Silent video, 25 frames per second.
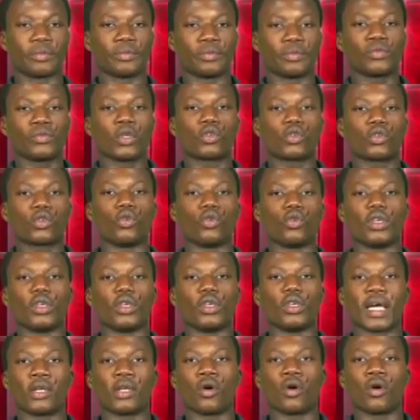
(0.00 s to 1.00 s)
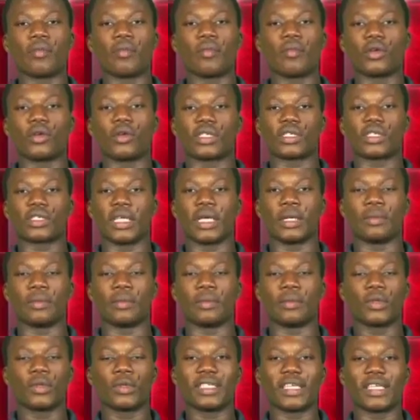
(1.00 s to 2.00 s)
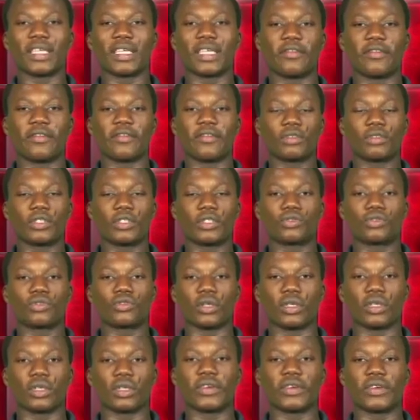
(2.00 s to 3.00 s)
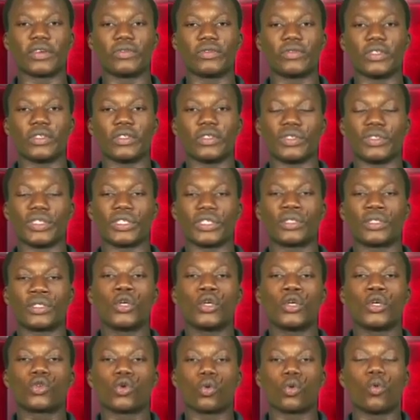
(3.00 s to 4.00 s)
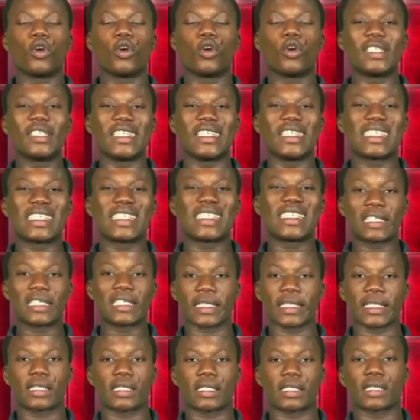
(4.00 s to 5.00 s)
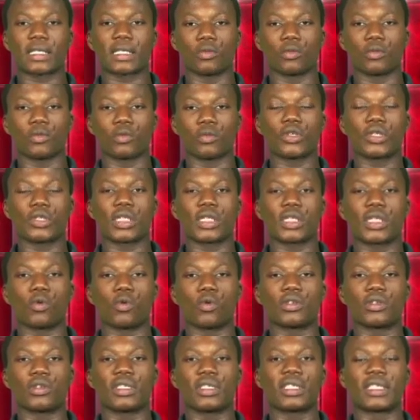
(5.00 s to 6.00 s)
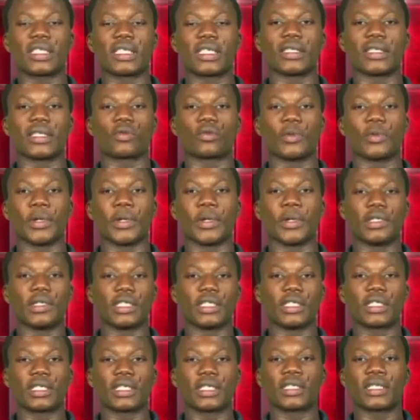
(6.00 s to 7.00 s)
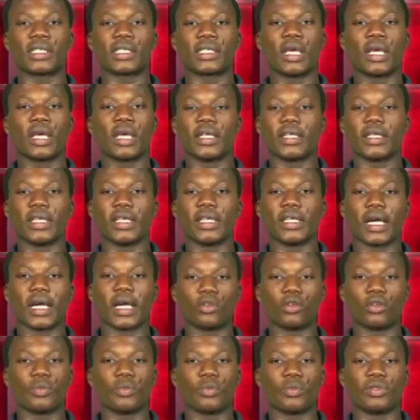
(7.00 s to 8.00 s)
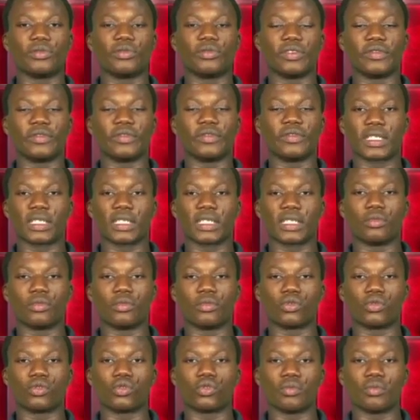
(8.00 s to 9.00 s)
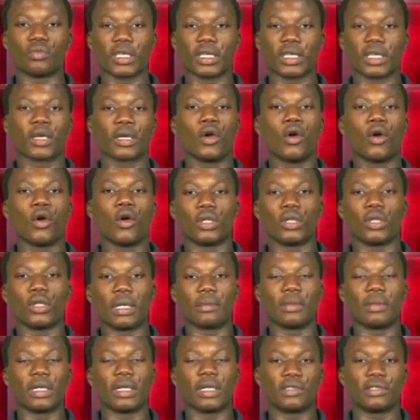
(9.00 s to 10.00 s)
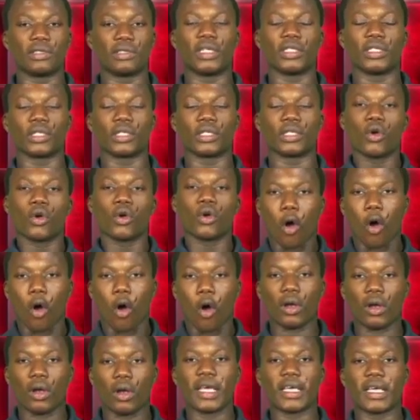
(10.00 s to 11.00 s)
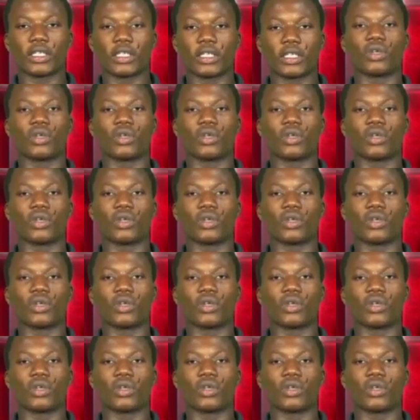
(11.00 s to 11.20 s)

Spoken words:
So you cannot melt them. They are very strong, very rigid. So when they set, we use the word set. When they set, they cannot be reversible to make other materials, unless you are